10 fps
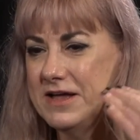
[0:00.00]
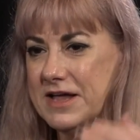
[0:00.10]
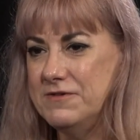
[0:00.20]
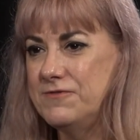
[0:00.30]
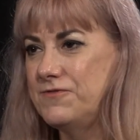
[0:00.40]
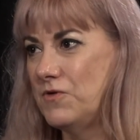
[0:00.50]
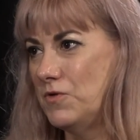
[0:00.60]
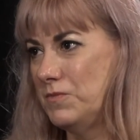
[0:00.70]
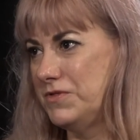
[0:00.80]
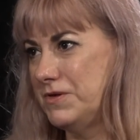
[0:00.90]

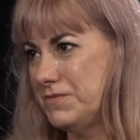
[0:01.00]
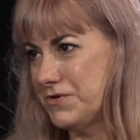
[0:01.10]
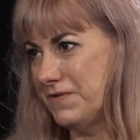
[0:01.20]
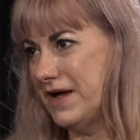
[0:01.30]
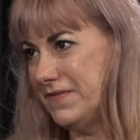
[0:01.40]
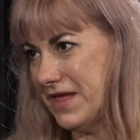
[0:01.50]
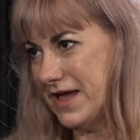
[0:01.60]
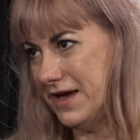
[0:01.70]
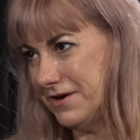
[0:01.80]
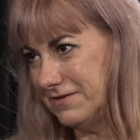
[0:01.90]
informed them throughout their
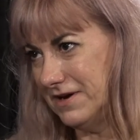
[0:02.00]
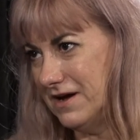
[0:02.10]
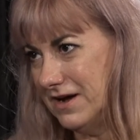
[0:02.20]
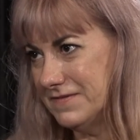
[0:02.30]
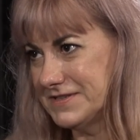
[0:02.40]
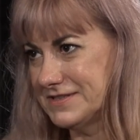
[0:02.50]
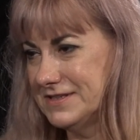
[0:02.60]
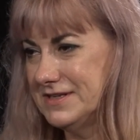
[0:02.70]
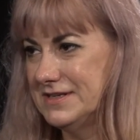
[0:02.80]
adult lives.